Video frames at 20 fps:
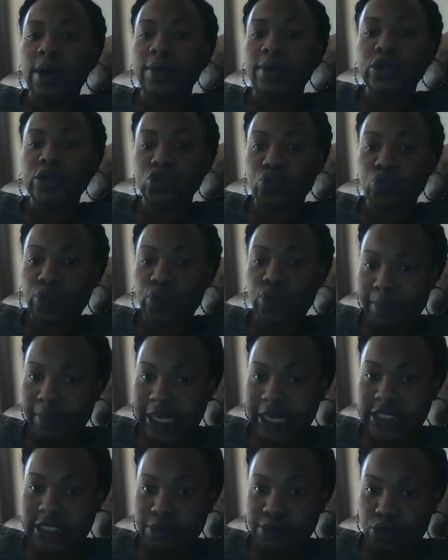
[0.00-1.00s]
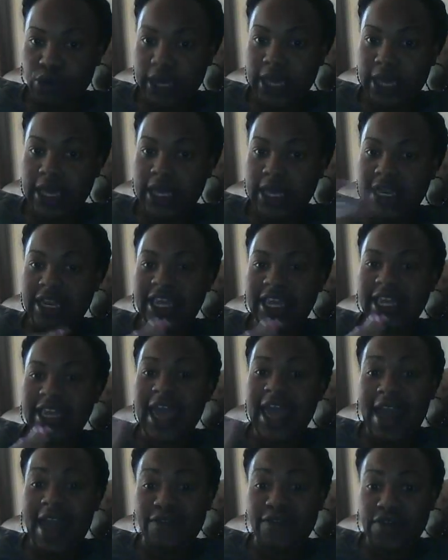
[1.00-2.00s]
I would use 1 piece of bread and eat
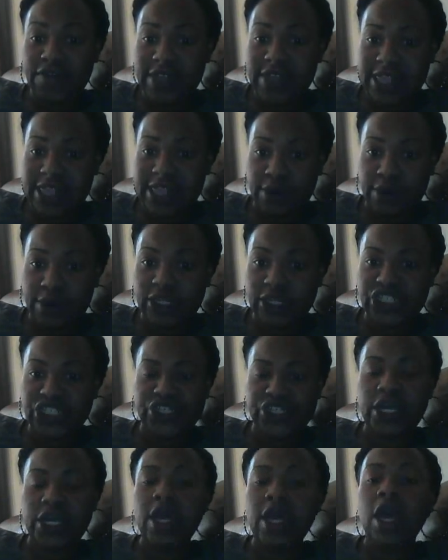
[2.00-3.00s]
half of a sandwich.